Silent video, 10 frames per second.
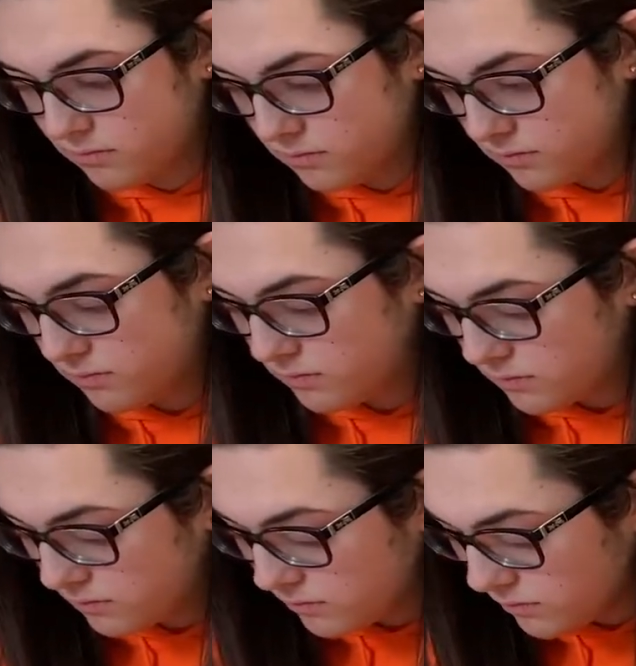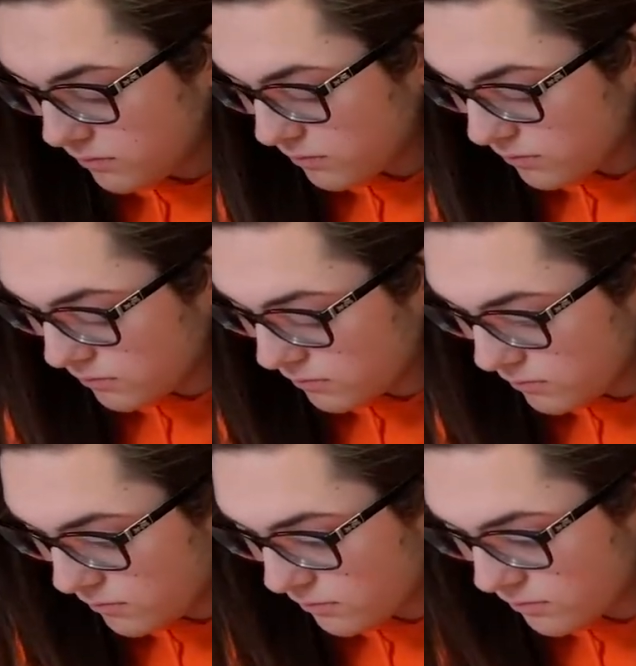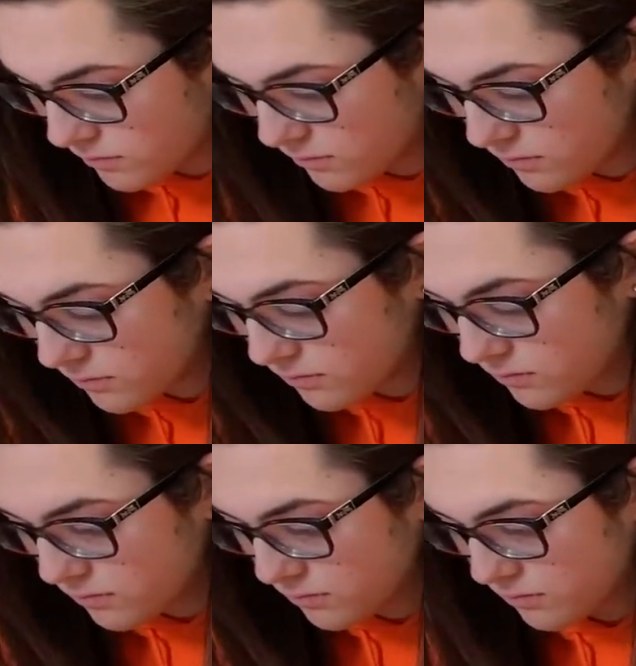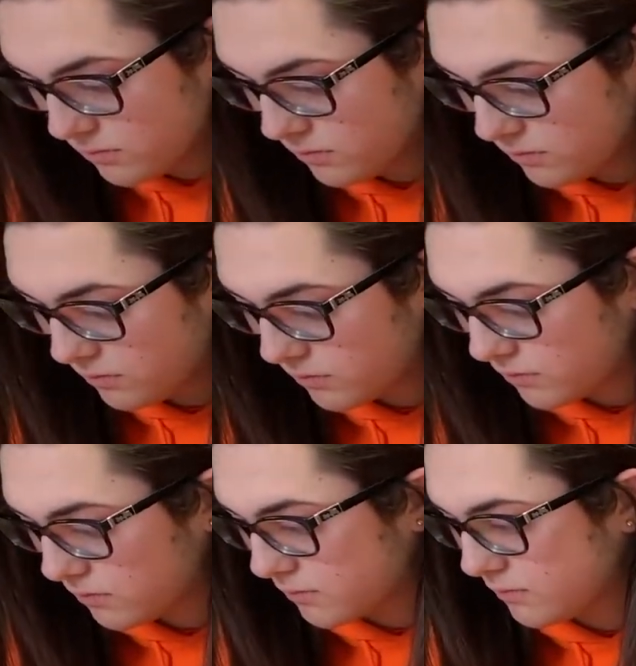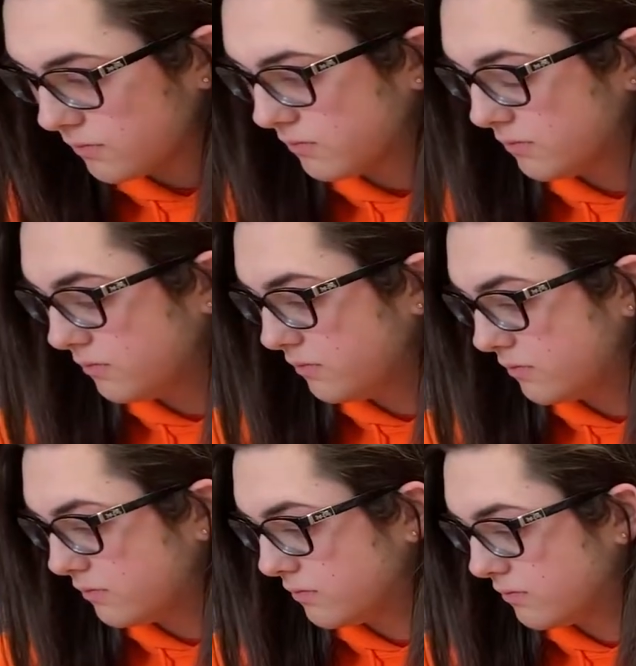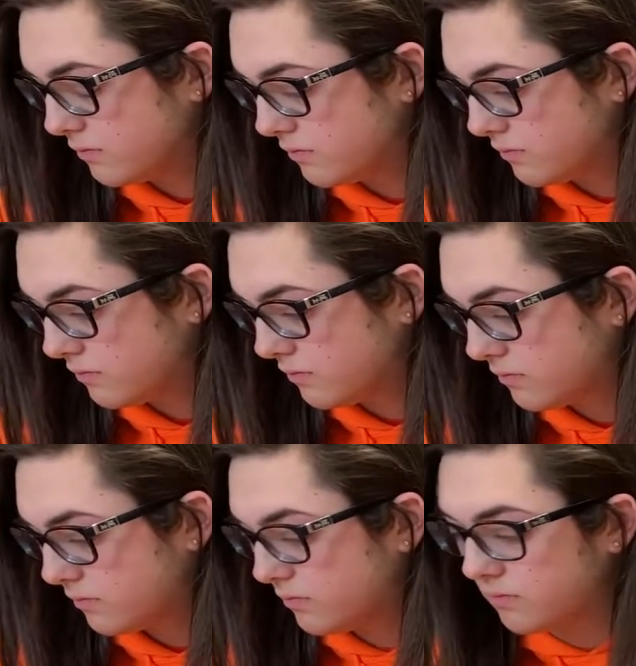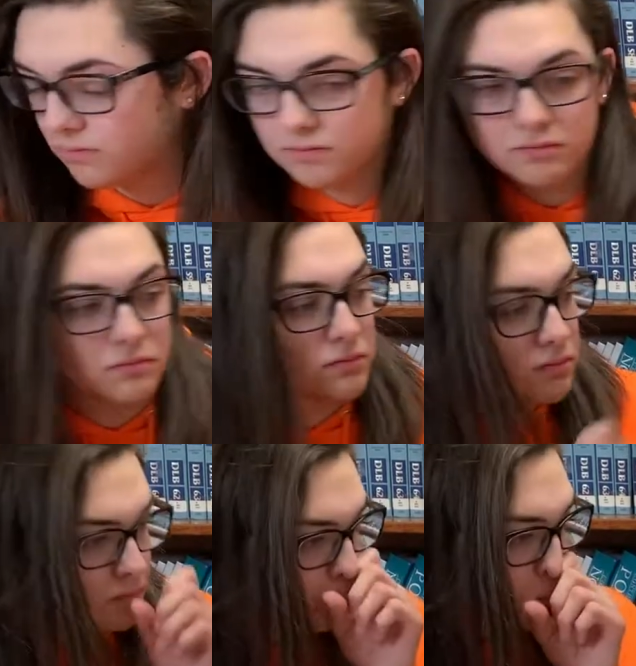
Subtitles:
[no speech]